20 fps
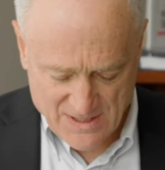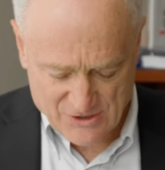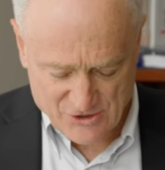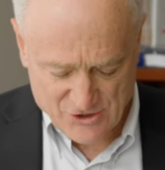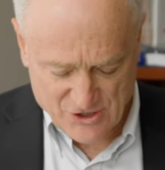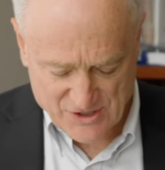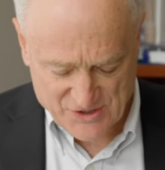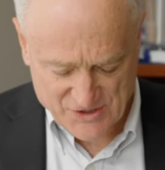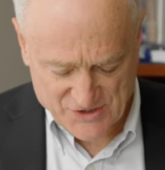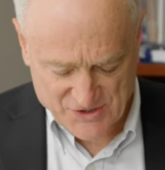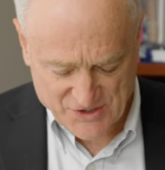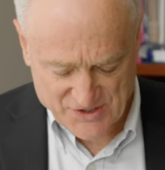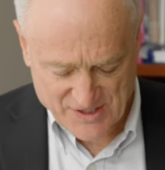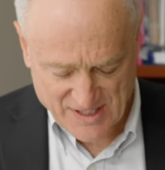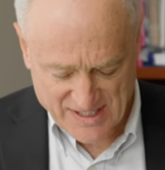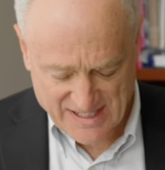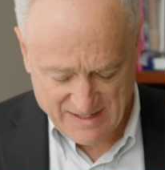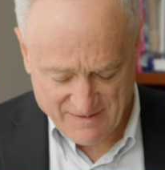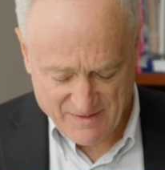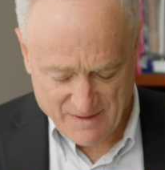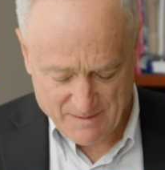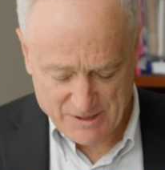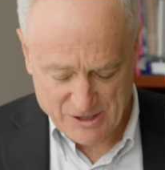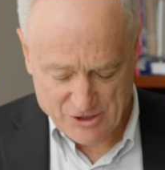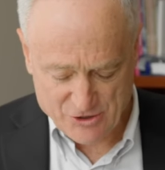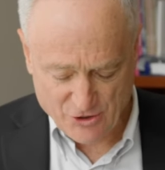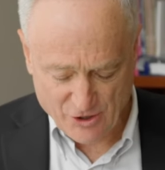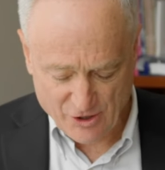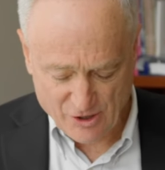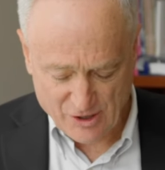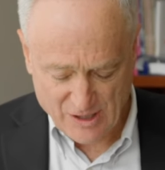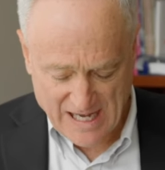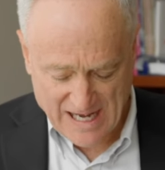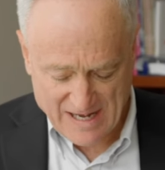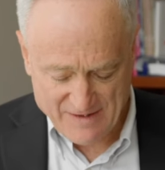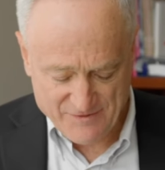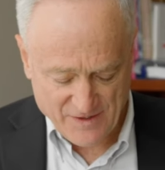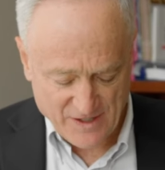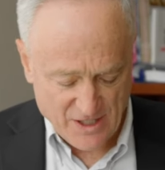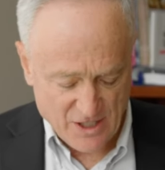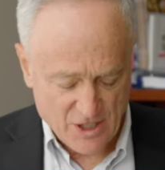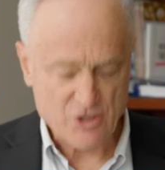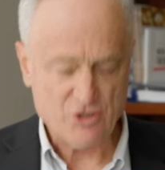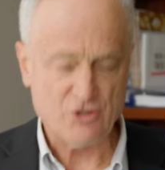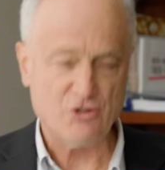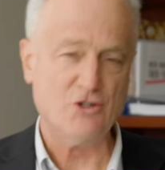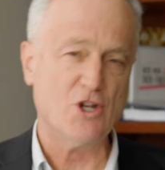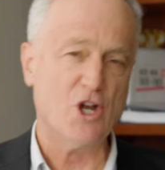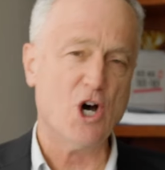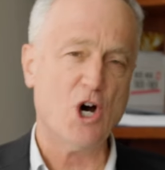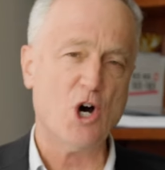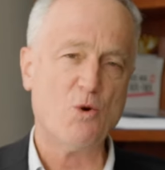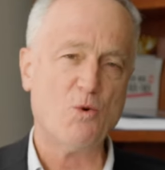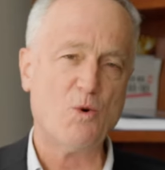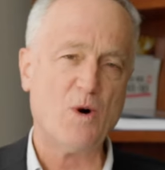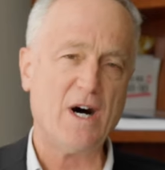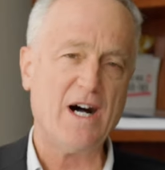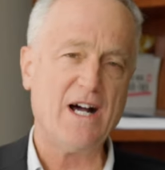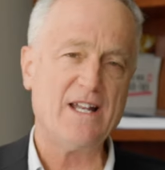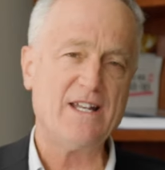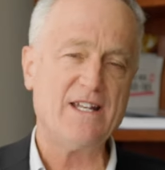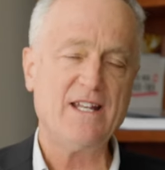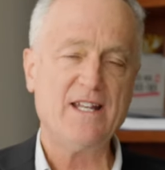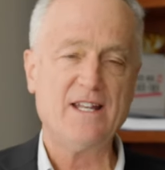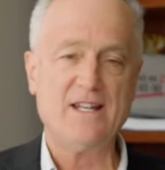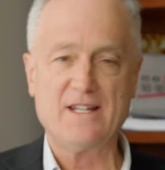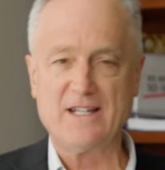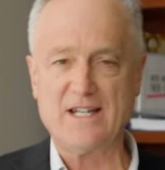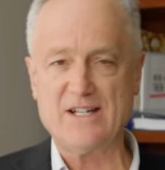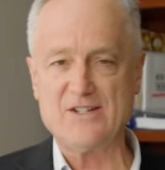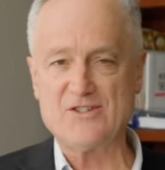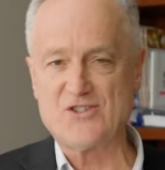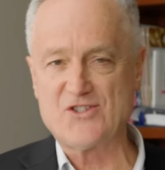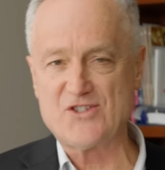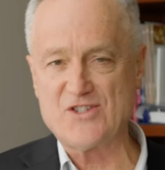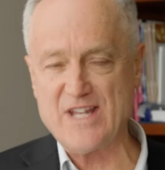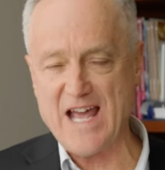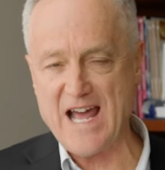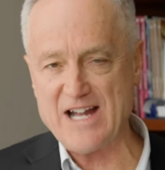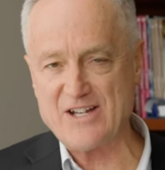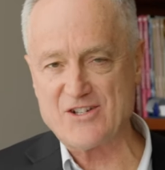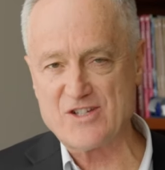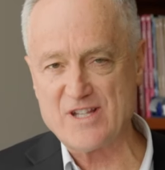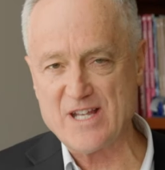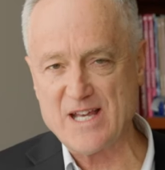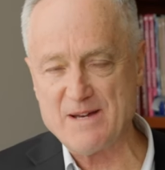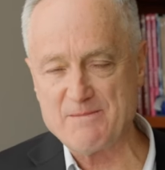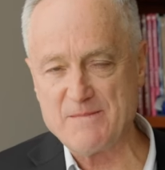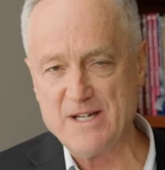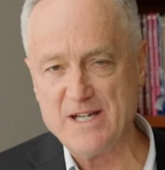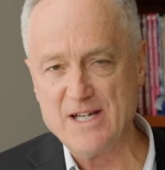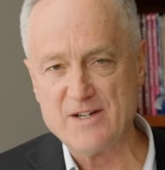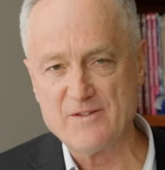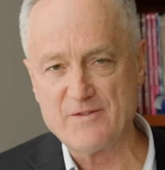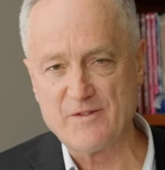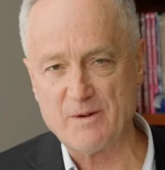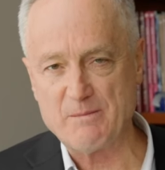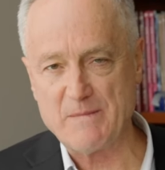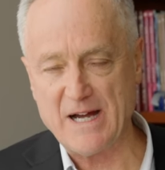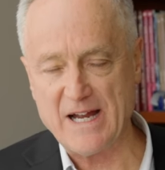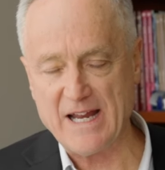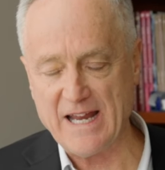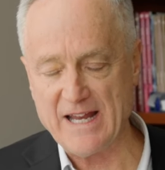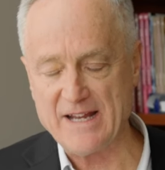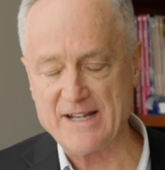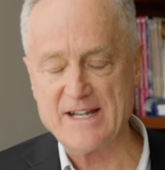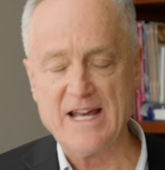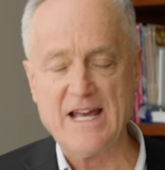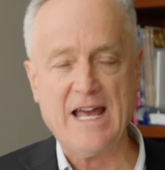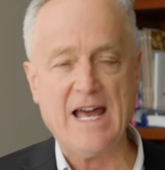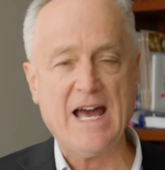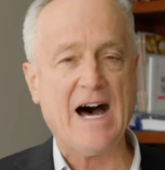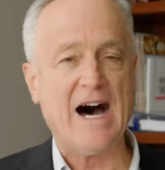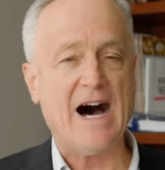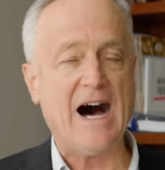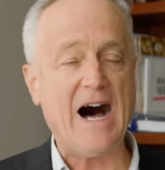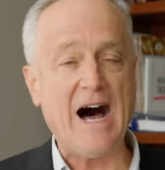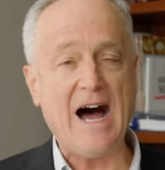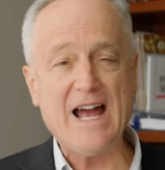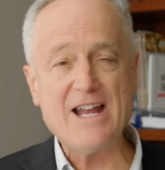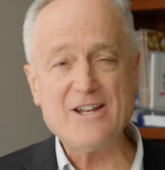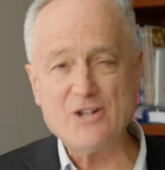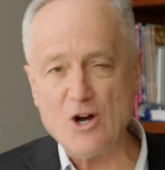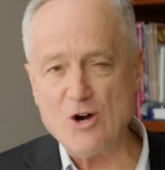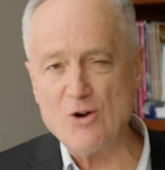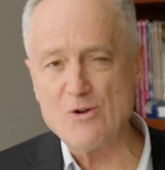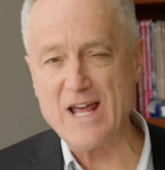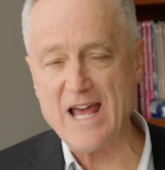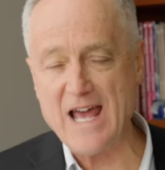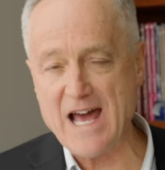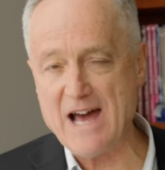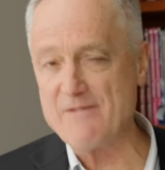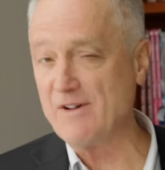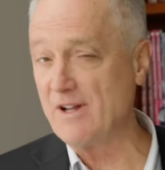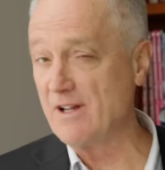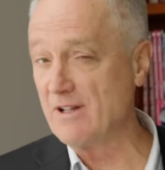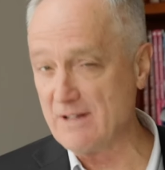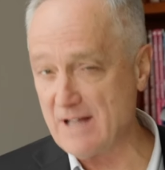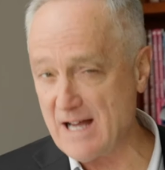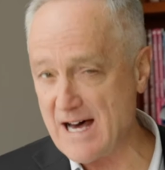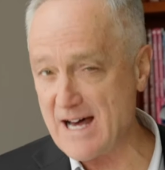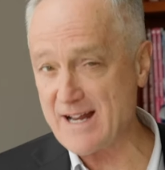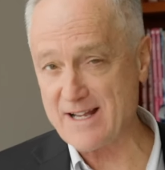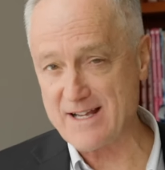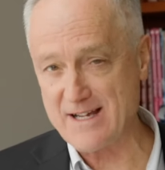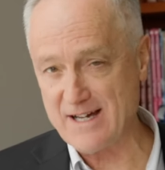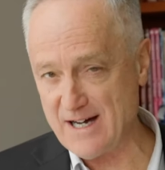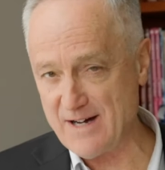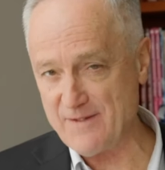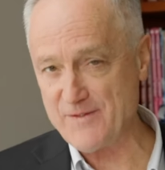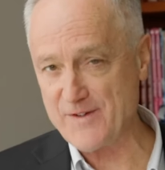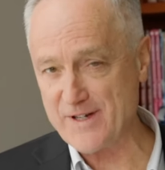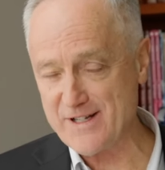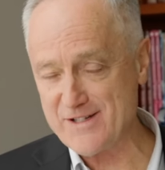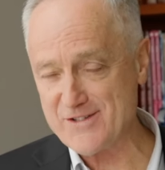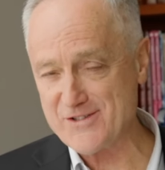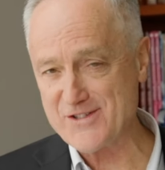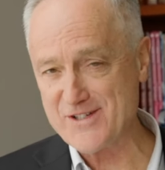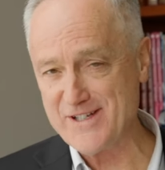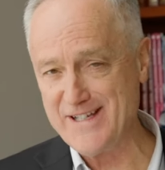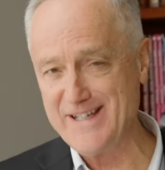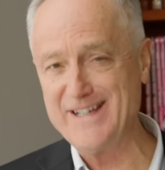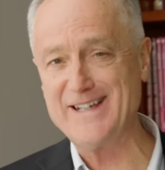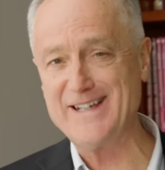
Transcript: And Jesus says, I give them eternal life. No one can snatch them from my hand. I don't have a lot of confidence